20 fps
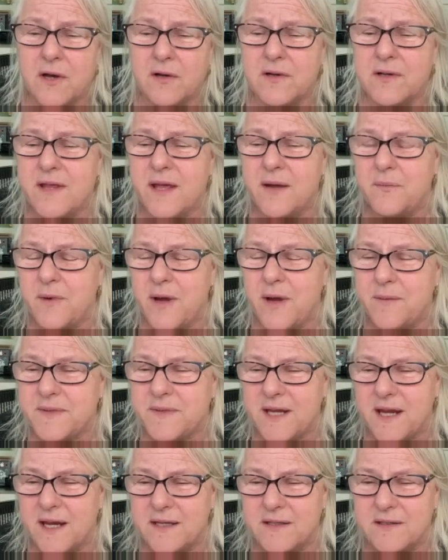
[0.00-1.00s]
If you go to
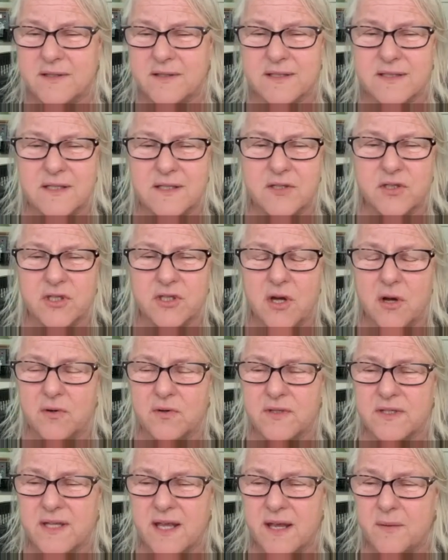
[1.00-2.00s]
that website, you'll see
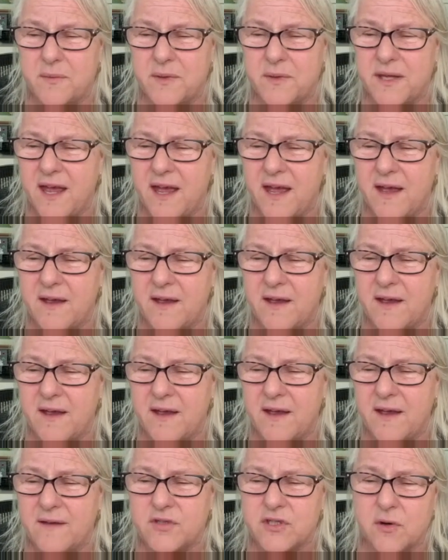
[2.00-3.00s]
shows that we
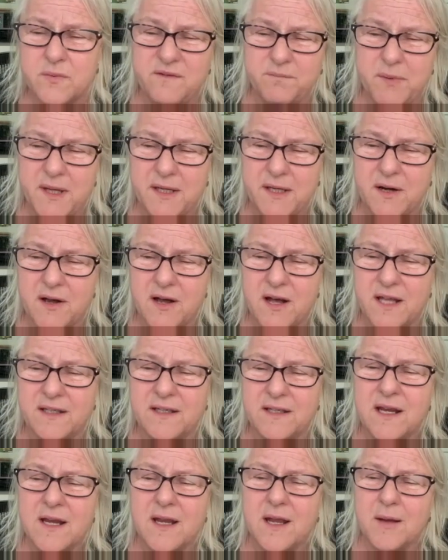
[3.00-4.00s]
have, shows we've been
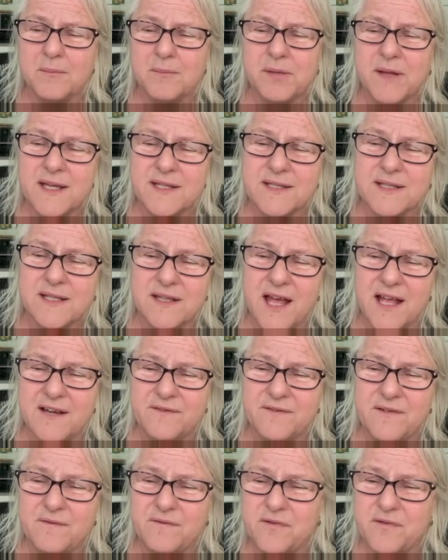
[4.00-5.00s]
on,
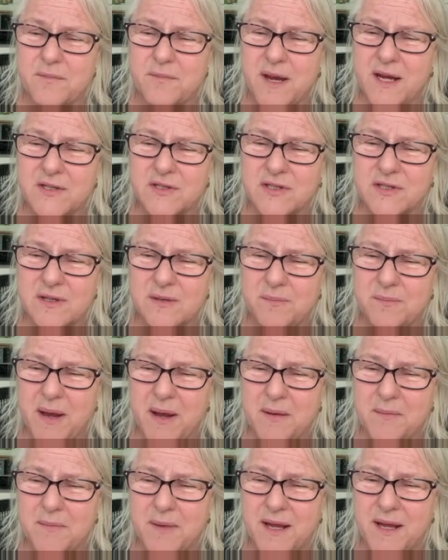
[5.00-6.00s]
plus a lot of
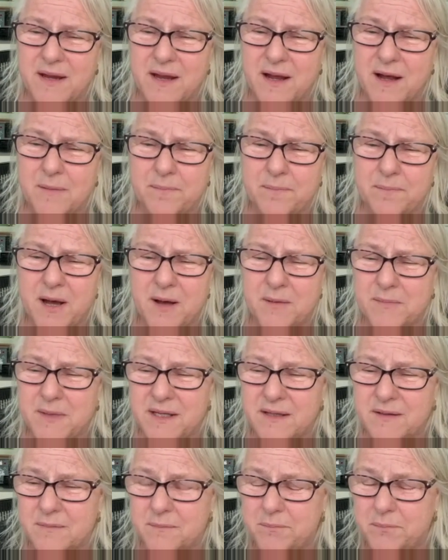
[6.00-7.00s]
information about my
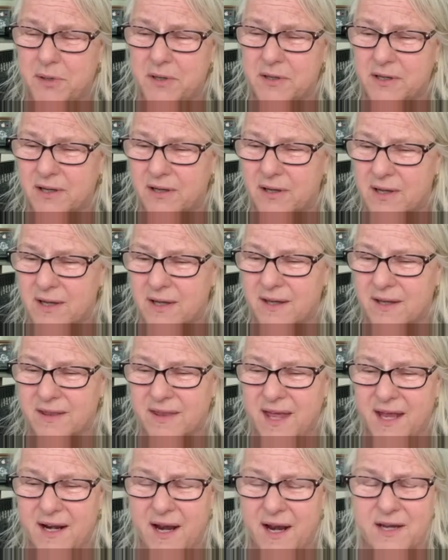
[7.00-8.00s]
upcoming book
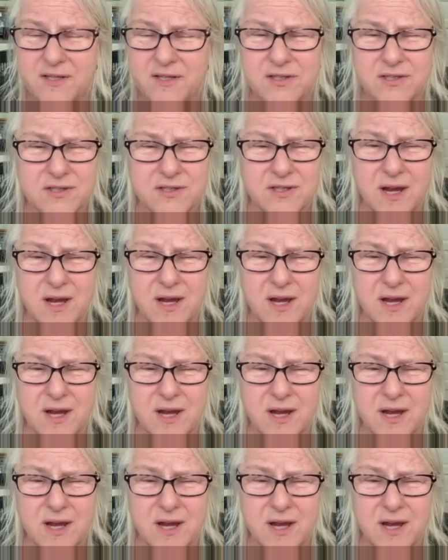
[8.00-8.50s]
that